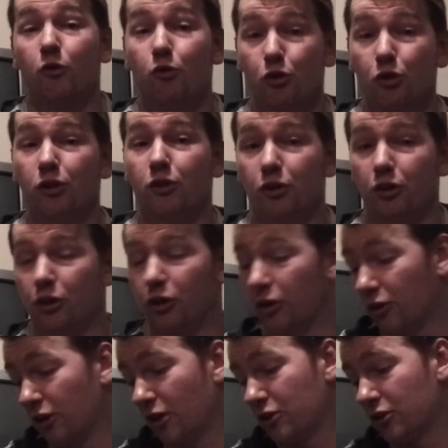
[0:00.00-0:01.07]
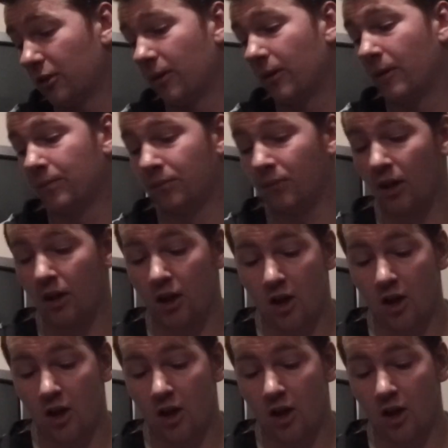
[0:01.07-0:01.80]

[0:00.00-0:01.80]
they're all in really, really good condition.